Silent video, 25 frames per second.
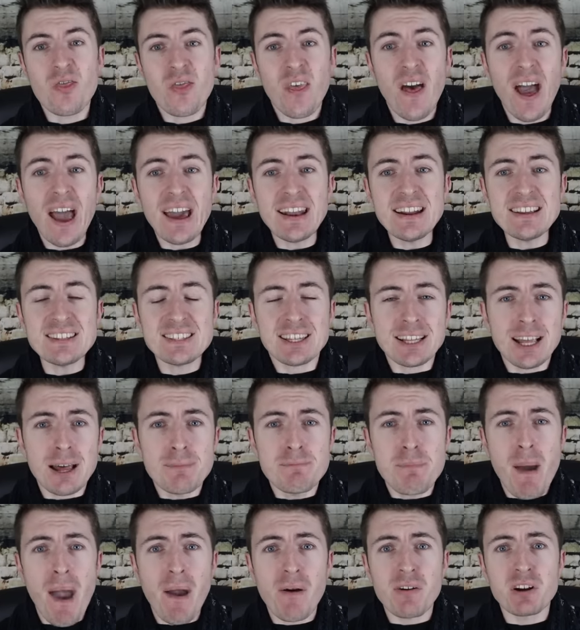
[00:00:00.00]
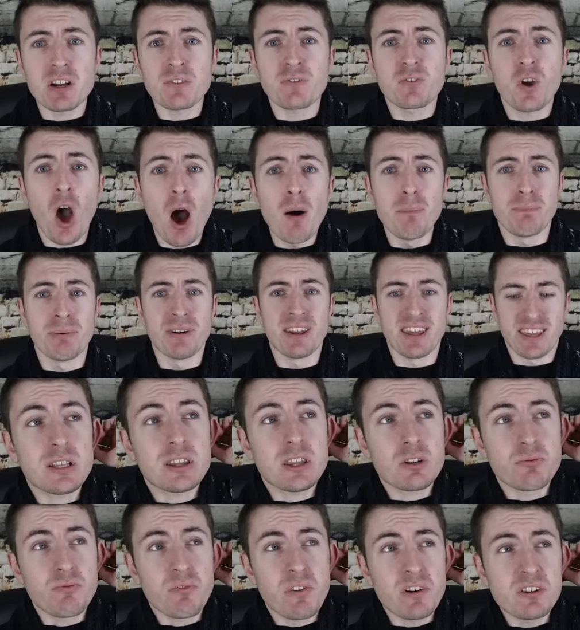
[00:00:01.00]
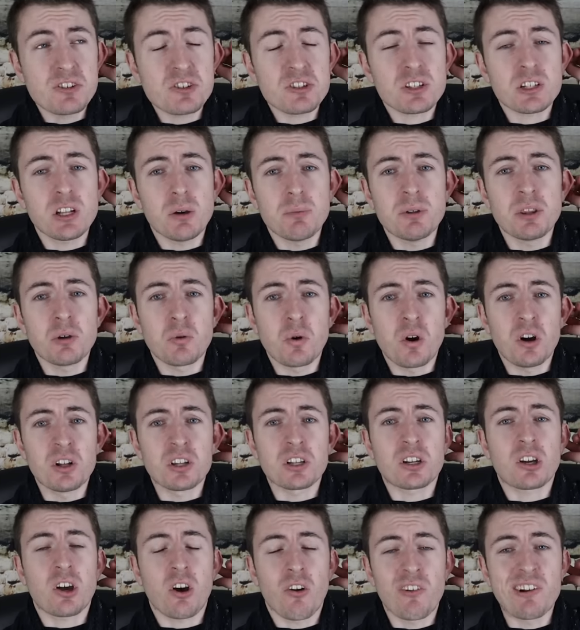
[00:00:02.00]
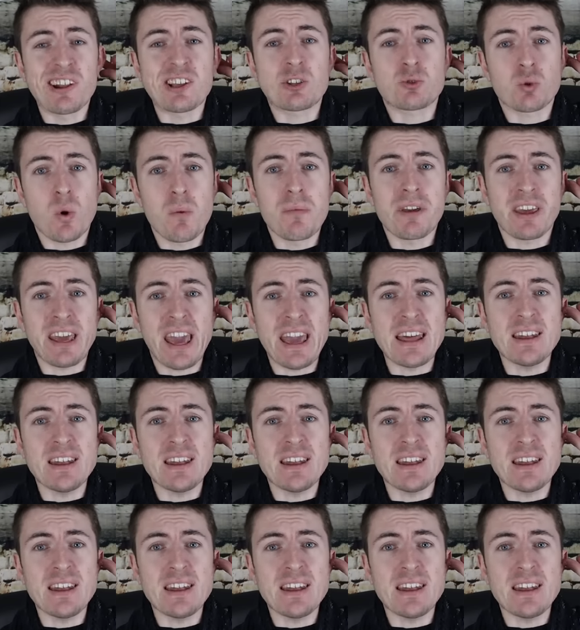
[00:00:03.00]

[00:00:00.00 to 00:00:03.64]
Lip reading: That is the comparative company that the richest club in the world are currently swimming